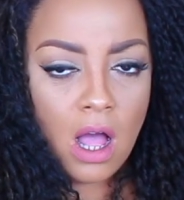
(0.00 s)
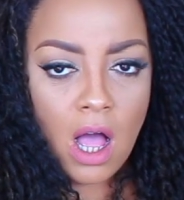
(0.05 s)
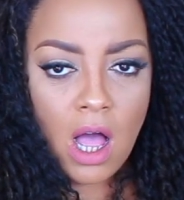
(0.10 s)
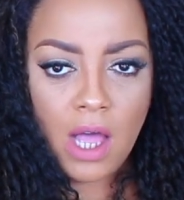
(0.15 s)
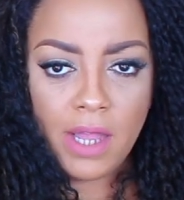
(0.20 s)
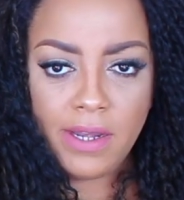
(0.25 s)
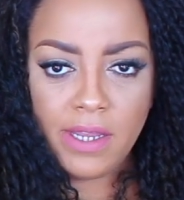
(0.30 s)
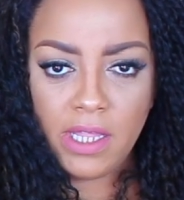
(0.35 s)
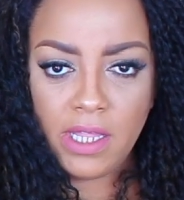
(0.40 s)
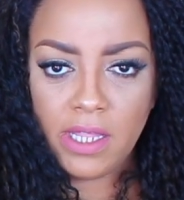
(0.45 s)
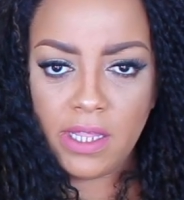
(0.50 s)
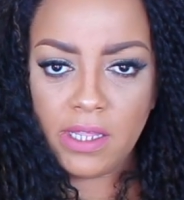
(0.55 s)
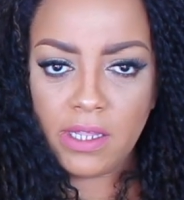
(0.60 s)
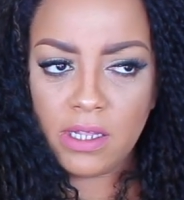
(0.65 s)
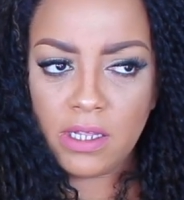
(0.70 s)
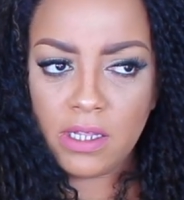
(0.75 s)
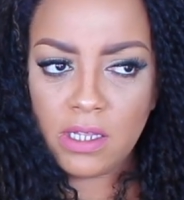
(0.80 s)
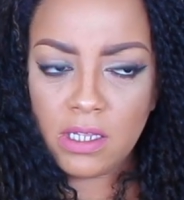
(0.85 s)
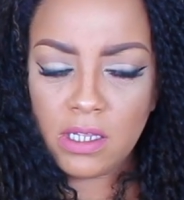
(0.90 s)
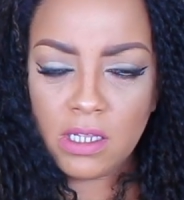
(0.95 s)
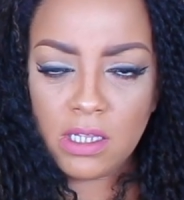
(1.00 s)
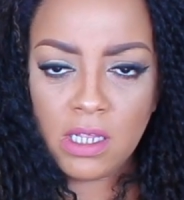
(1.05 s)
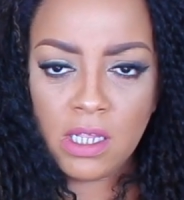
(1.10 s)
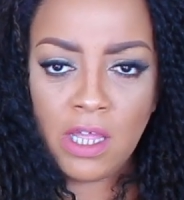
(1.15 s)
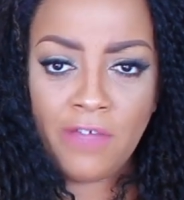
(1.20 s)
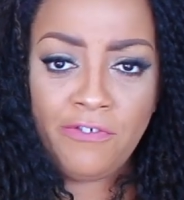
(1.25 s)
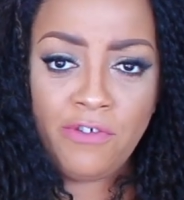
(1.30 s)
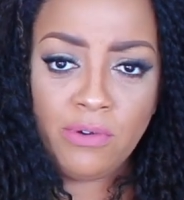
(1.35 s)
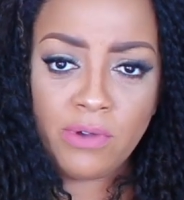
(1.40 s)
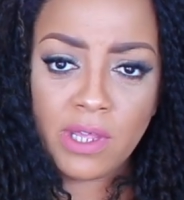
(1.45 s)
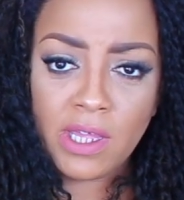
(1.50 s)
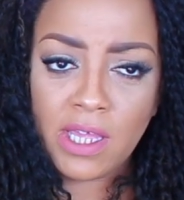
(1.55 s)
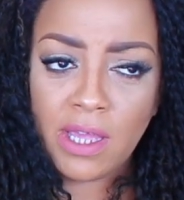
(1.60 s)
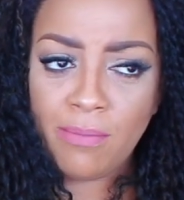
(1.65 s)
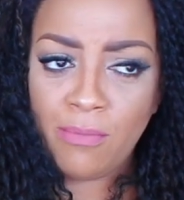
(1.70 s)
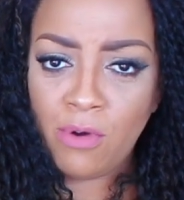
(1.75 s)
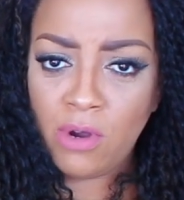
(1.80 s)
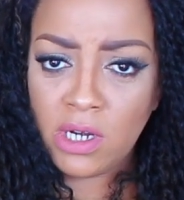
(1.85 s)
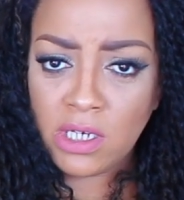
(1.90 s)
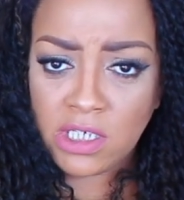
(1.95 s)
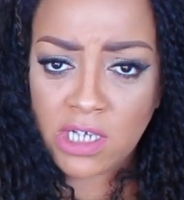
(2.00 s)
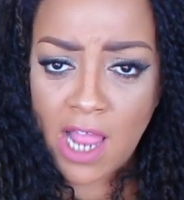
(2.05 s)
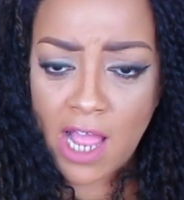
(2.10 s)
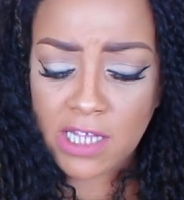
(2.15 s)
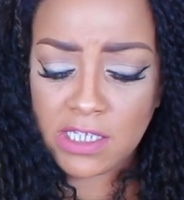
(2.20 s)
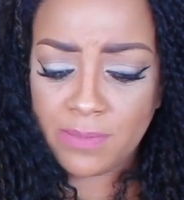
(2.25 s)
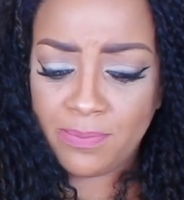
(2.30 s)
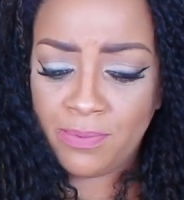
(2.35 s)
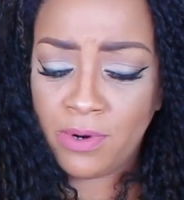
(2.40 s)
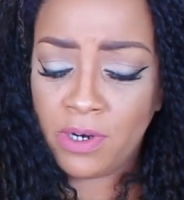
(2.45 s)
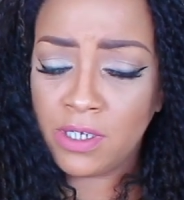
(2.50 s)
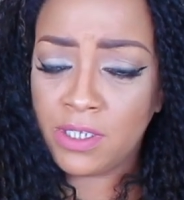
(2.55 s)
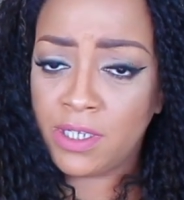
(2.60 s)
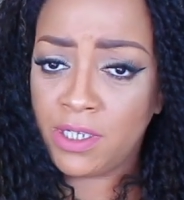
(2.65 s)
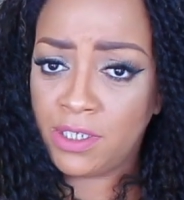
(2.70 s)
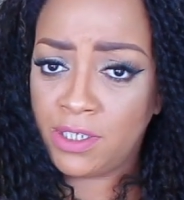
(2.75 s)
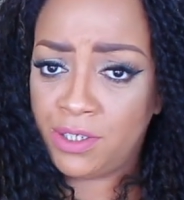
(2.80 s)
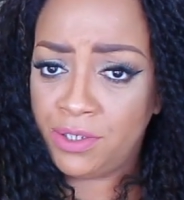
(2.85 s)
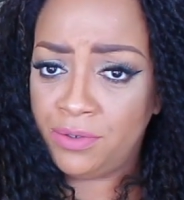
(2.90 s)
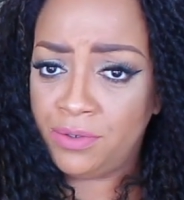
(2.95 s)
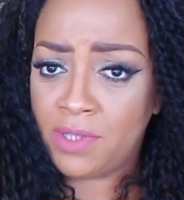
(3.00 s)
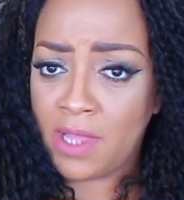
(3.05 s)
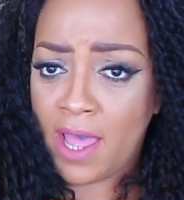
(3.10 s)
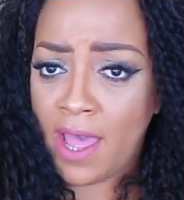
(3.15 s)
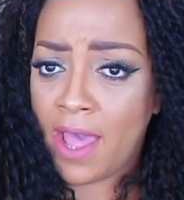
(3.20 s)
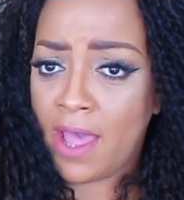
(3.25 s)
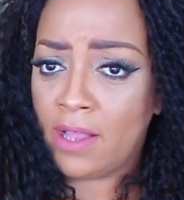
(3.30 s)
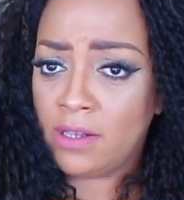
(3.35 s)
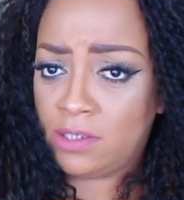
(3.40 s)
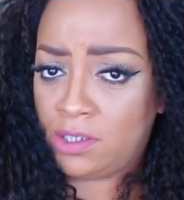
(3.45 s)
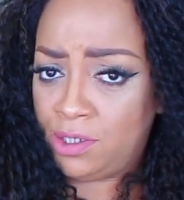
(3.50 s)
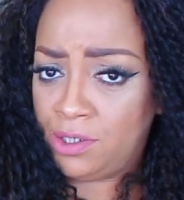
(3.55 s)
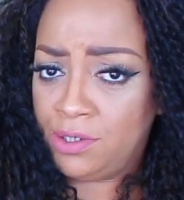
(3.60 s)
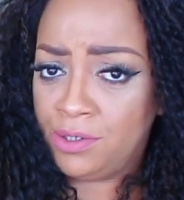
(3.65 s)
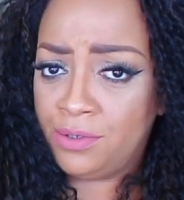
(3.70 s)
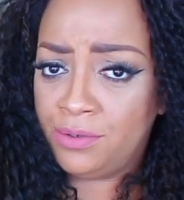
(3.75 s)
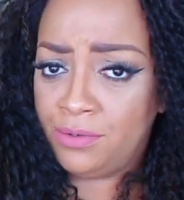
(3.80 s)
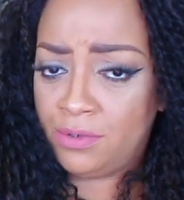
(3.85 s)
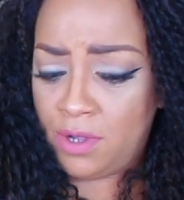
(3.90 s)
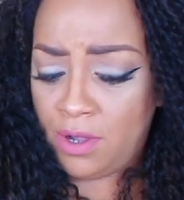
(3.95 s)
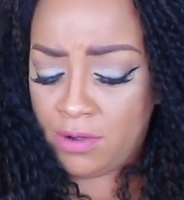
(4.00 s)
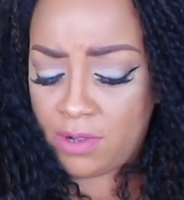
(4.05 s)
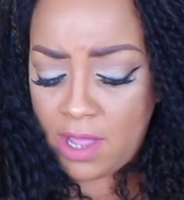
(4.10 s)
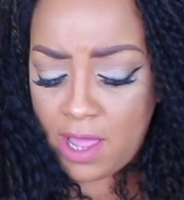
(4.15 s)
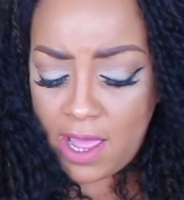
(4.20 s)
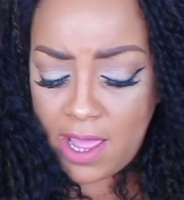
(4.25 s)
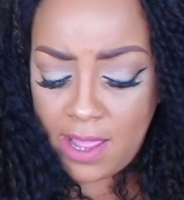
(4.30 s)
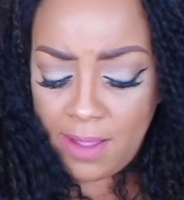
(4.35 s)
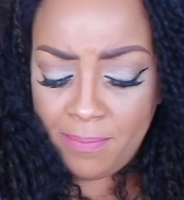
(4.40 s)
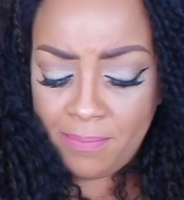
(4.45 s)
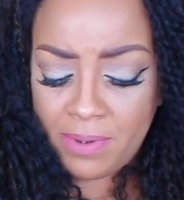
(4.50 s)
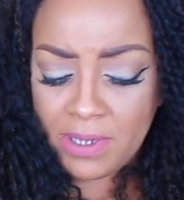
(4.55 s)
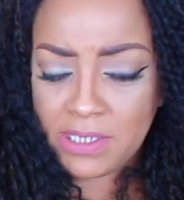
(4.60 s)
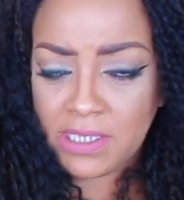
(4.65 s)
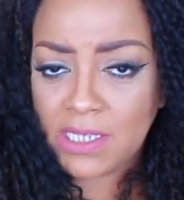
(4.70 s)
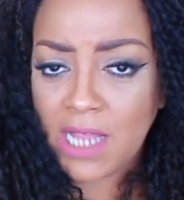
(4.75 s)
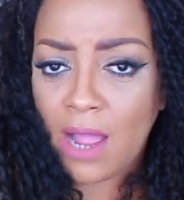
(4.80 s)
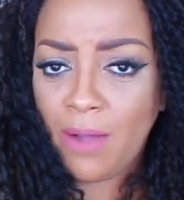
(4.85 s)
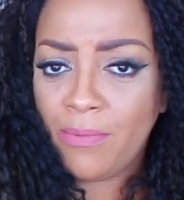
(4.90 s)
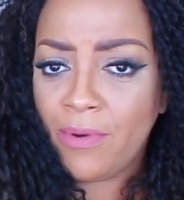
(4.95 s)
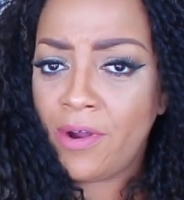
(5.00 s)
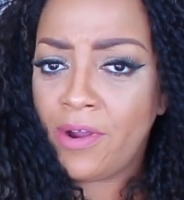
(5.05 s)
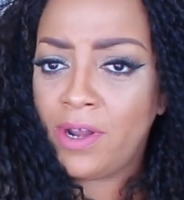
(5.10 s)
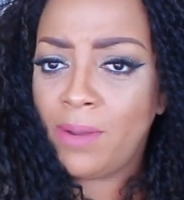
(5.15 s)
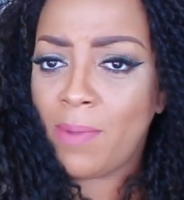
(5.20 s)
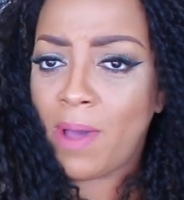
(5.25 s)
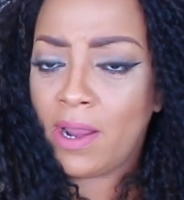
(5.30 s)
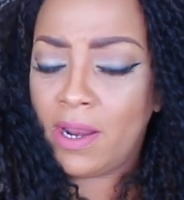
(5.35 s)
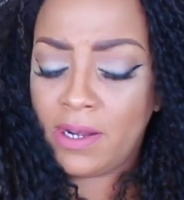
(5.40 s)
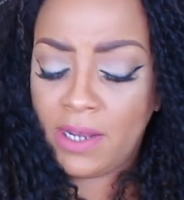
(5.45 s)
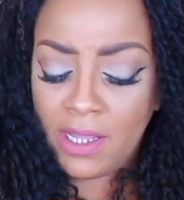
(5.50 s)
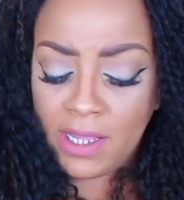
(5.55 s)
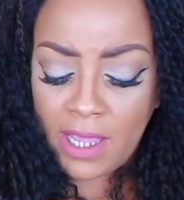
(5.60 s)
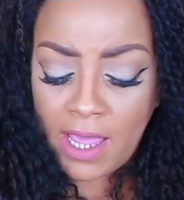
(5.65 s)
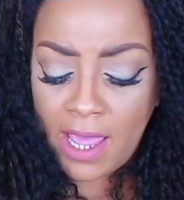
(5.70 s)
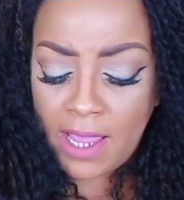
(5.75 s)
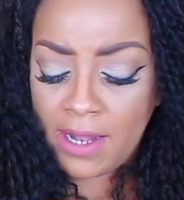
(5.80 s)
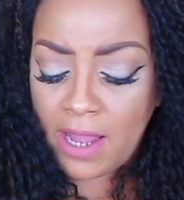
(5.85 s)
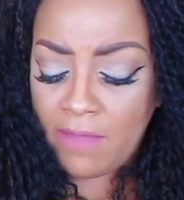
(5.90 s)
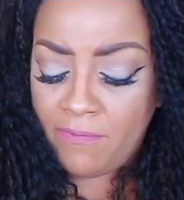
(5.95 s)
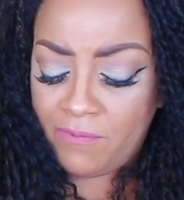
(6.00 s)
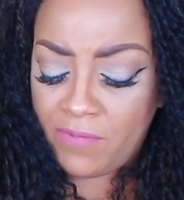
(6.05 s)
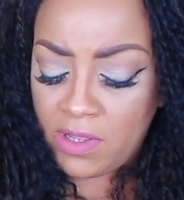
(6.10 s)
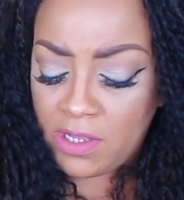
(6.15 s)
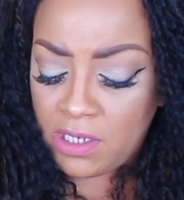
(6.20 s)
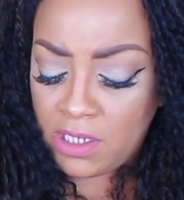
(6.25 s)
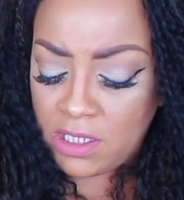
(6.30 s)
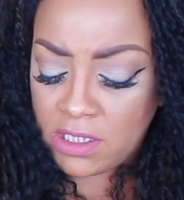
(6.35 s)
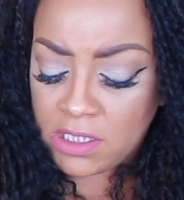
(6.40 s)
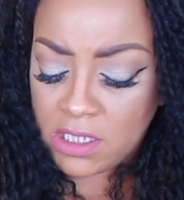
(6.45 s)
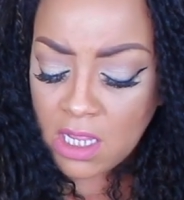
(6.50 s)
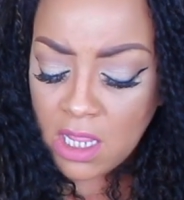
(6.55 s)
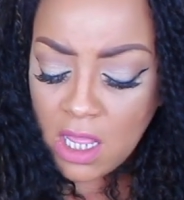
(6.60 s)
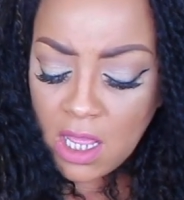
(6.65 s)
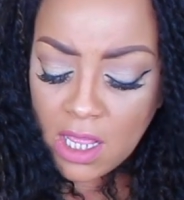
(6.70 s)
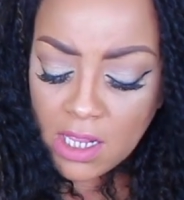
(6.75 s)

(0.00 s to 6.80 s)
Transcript: Honey, if you could get more than child support, then do that too, okay? But stop worrying about a nigga and their feelings.